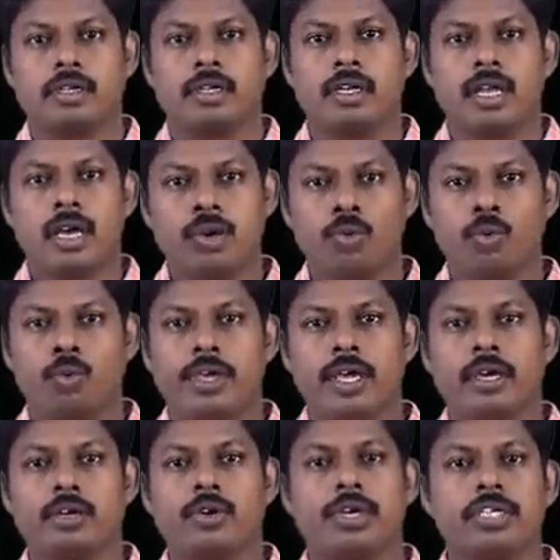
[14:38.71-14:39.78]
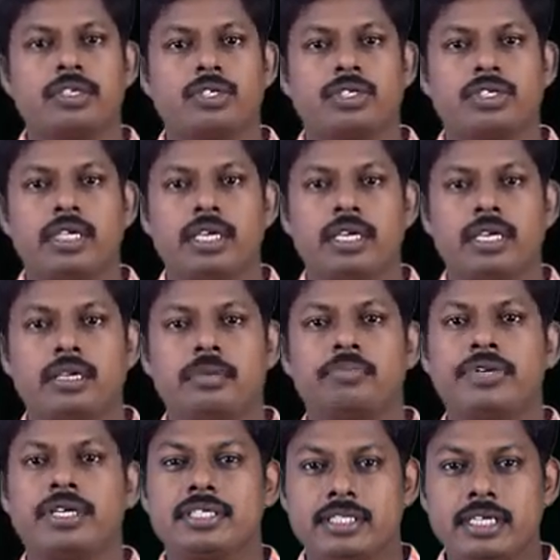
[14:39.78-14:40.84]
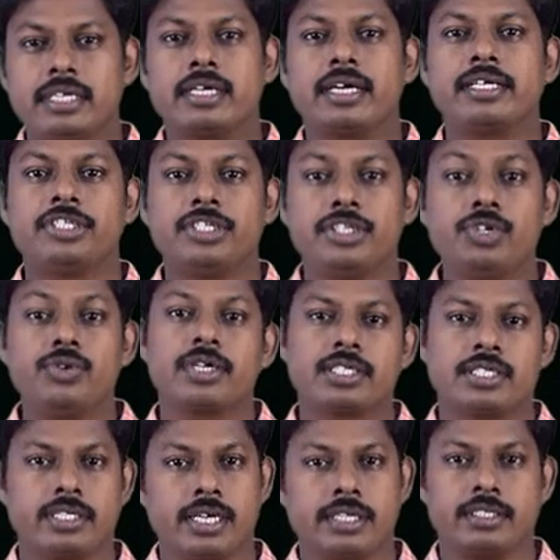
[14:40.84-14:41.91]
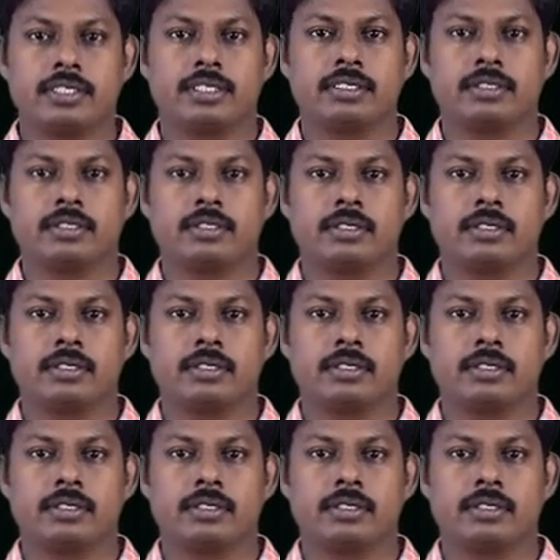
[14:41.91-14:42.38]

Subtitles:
Now we are going to see present continuous tense.